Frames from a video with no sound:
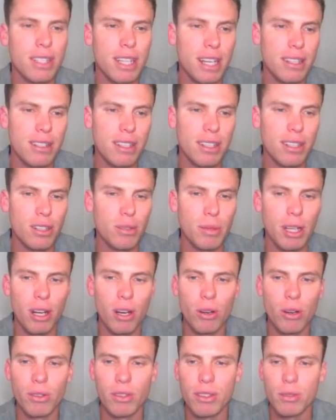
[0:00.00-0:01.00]
so he could be a
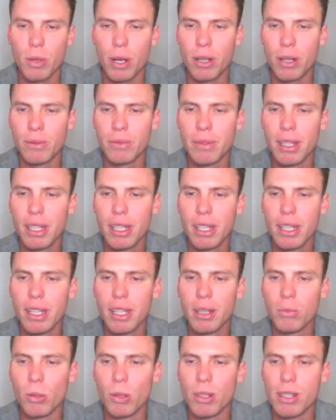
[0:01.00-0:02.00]
hold as well.
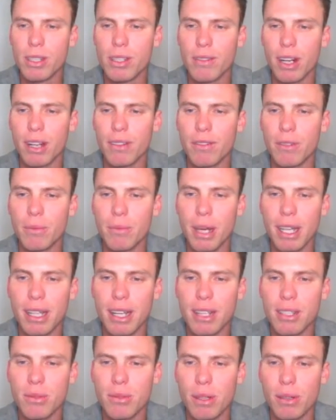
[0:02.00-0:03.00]
Brought in Savanga for man
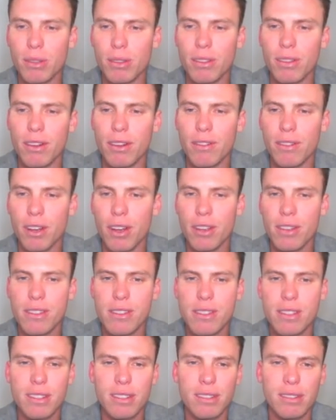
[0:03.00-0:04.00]
last week, would a
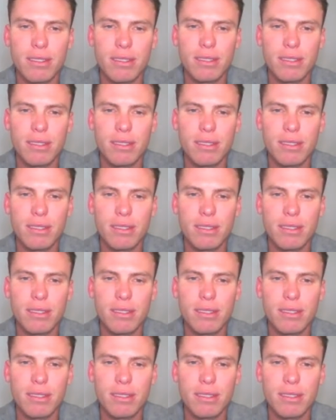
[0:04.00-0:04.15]
reverse.